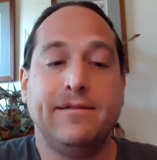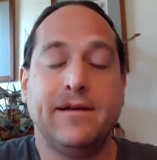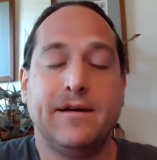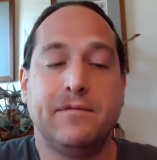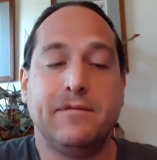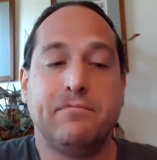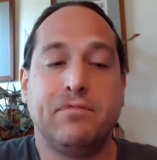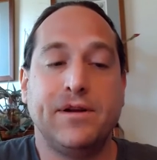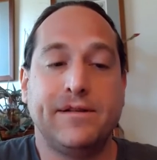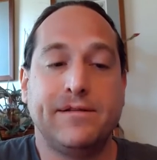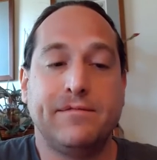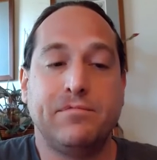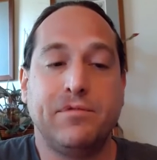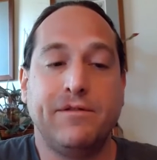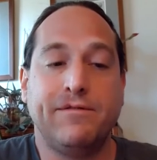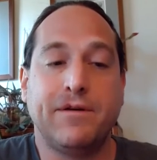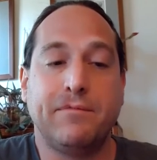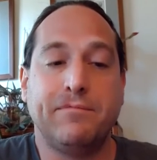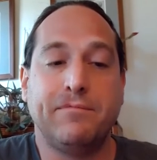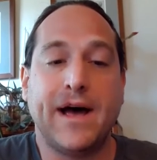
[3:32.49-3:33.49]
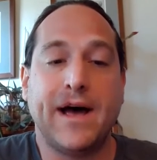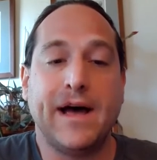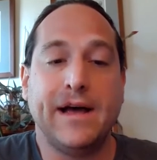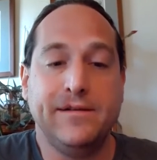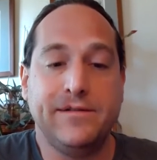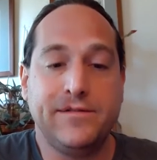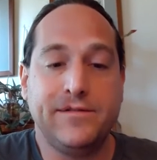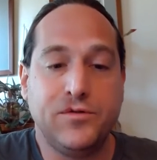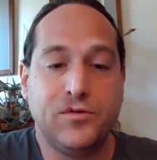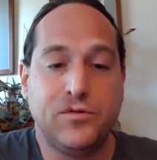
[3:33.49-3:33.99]
the principal from the
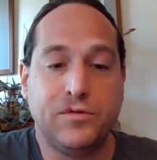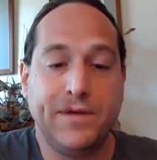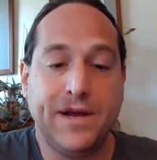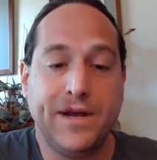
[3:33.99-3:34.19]
high school,